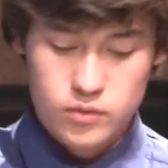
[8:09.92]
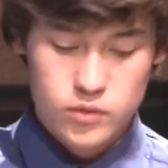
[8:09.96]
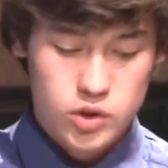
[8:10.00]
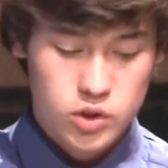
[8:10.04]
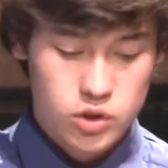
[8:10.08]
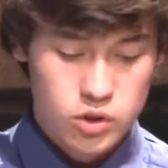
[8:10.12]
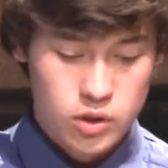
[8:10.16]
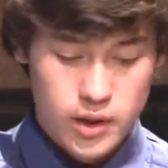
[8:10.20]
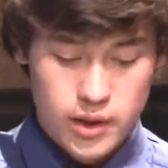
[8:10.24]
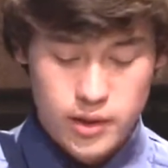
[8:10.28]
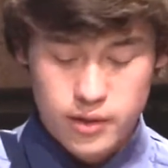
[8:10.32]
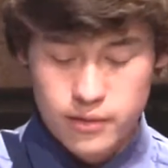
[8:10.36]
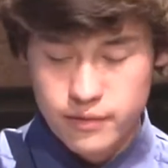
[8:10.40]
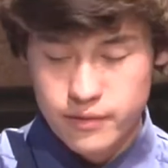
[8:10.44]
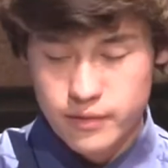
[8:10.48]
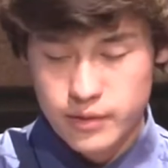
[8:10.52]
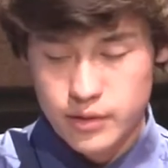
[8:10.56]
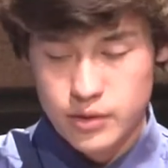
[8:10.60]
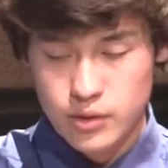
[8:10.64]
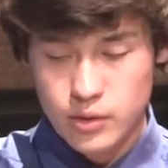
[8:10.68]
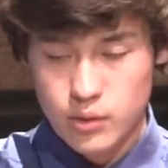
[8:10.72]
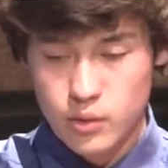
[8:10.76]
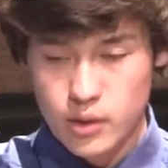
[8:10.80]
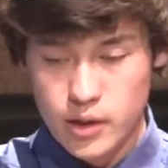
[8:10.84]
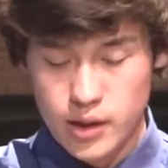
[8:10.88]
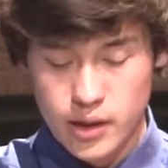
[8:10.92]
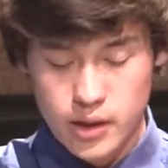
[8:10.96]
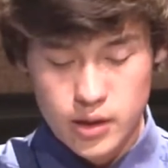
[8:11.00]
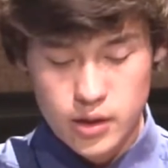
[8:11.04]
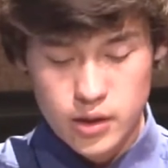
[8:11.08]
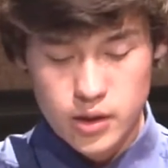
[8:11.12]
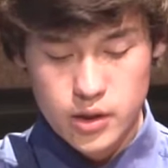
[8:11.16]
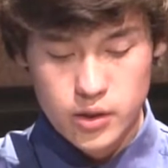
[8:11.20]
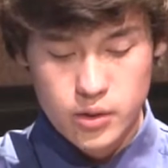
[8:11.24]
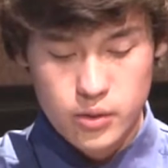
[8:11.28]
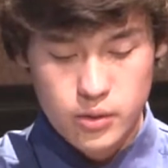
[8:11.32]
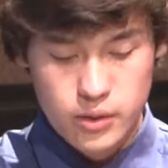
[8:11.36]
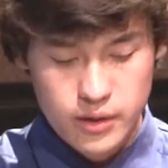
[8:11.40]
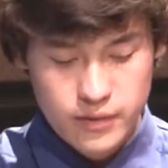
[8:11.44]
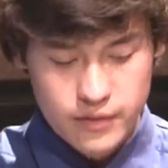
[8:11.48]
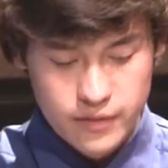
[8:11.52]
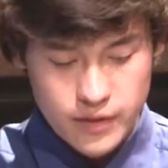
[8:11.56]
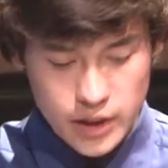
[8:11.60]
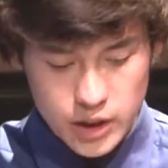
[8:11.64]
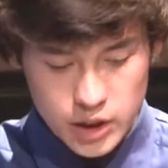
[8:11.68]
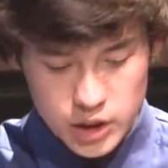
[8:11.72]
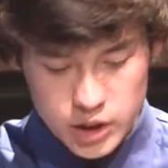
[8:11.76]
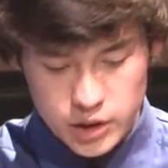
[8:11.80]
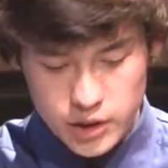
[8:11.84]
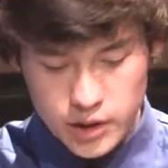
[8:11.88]
tried to figure out what I could do, and
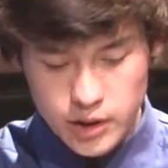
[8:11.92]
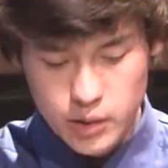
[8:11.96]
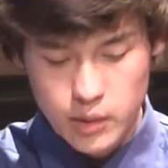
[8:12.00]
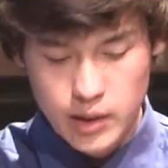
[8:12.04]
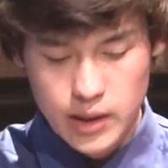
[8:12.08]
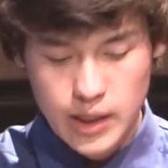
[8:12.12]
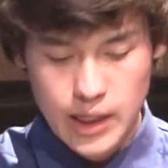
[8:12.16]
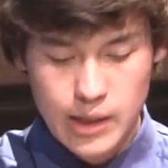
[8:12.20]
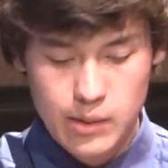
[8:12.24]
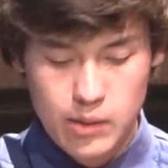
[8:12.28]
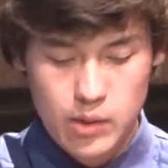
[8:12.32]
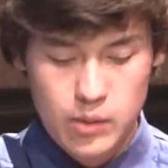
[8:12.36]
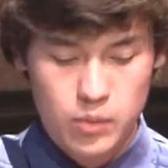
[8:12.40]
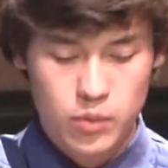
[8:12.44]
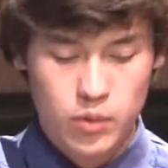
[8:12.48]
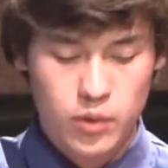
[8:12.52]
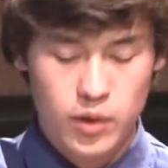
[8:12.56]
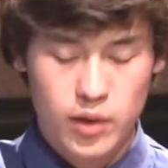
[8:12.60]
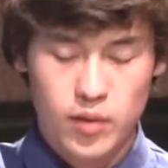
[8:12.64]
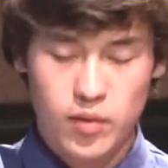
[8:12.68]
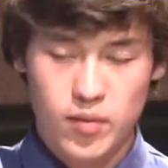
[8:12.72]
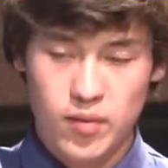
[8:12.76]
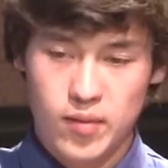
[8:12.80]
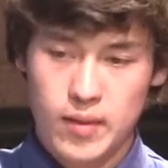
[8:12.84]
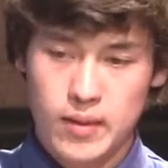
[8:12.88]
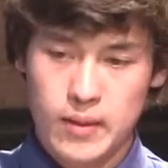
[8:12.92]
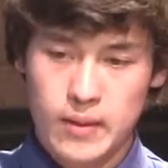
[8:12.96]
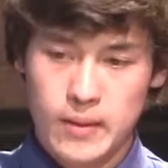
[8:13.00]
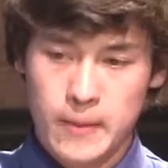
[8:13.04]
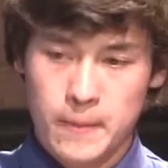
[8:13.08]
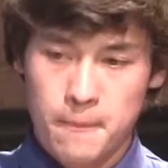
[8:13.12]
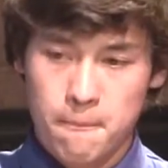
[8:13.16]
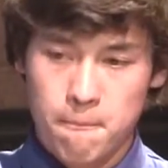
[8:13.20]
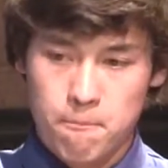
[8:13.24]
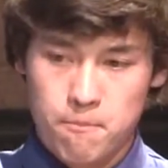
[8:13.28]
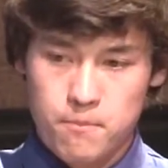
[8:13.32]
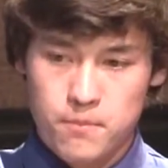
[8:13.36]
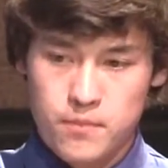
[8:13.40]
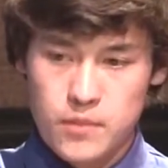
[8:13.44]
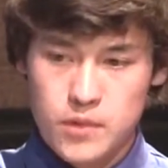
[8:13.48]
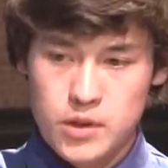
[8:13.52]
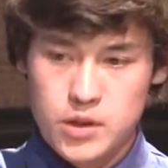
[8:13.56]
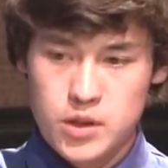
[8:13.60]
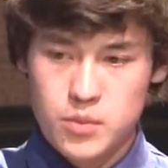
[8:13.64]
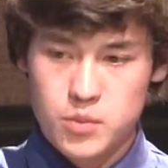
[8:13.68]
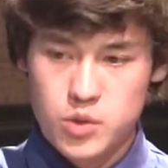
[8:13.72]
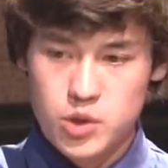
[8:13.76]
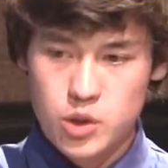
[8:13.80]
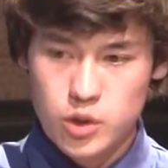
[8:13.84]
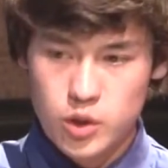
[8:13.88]
eventually we came up with
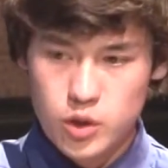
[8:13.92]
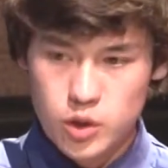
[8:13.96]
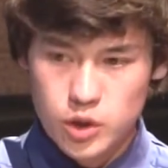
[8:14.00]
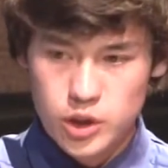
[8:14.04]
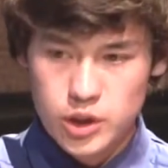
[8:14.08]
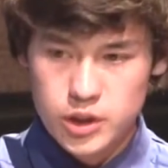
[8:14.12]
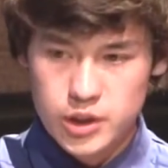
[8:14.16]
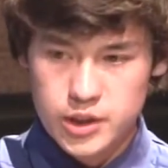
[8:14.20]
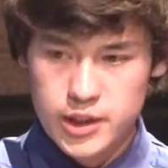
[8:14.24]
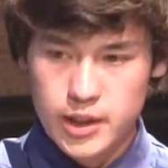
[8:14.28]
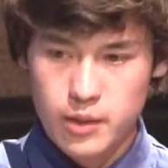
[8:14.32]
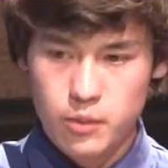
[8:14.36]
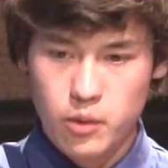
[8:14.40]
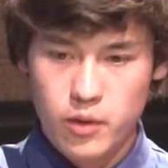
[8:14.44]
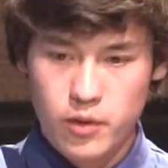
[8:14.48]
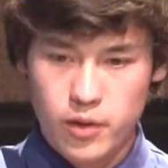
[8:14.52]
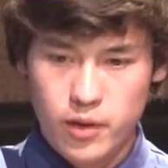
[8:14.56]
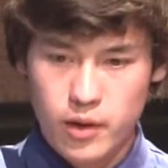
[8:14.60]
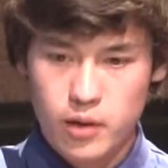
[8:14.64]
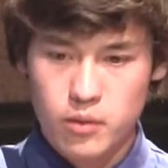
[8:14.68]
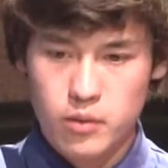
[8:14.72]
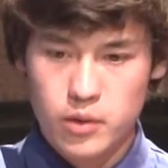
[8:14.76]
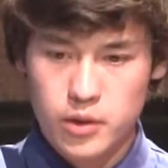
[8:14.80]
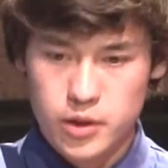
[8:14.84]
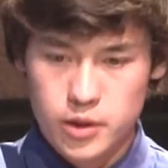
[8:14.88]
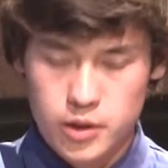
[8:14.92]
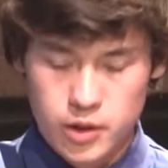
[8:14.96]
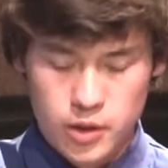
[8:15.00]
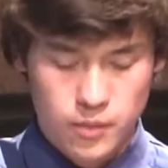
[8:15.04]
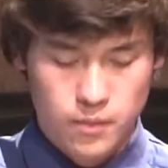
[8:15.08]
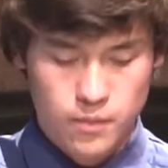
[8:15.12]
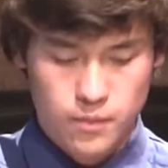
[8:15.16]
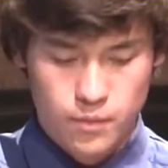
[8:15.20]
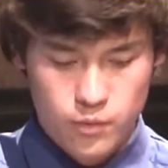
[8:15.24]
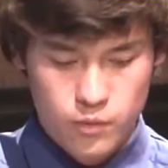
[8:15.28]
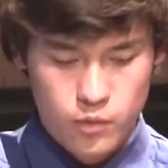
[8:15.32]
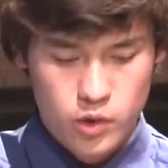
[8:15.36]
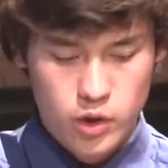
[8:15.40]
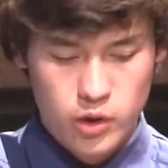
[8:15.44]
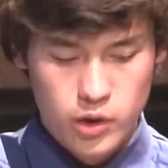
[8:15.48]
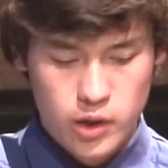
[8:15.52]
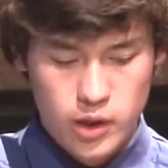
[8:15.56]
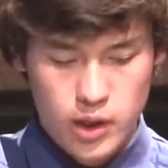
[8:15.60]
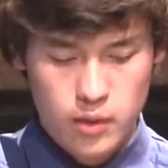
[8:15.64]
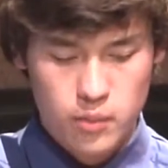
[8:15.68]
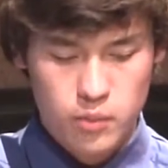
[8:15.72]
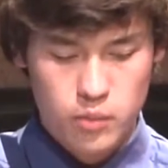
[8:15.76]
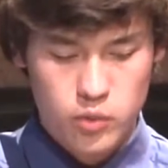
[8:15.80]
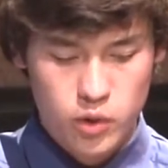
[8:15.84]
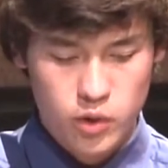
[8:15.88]
some solutions that we thought would
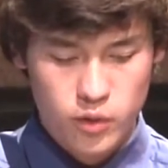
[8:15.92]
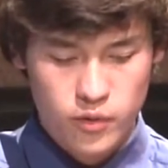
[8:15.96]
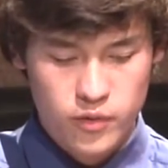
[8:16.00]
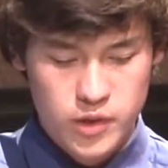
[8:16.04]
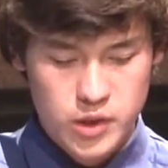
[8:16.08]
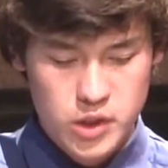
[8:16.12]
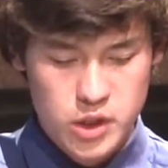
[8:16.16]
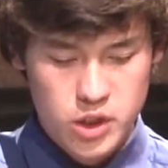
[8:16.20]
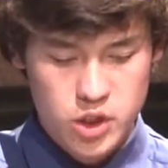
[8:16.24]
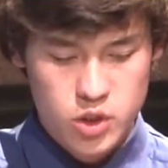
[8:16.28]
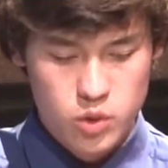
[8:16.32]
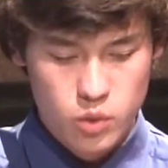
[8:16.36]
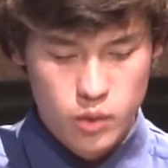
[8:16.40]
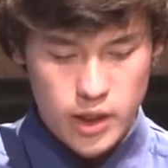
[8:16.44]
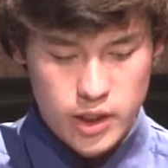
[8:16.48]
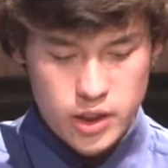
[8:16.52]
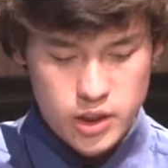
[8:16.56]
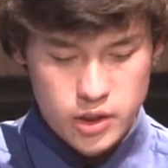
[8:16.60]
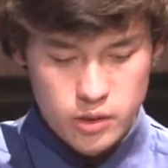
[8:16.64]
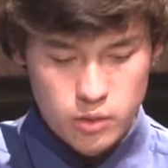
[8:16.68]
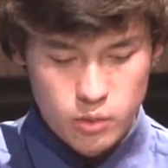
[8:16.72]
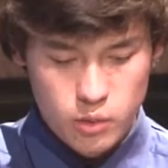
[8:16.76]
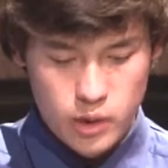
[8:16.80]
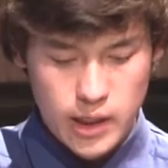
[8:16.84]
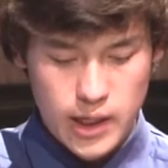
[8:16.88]
really improve the situation.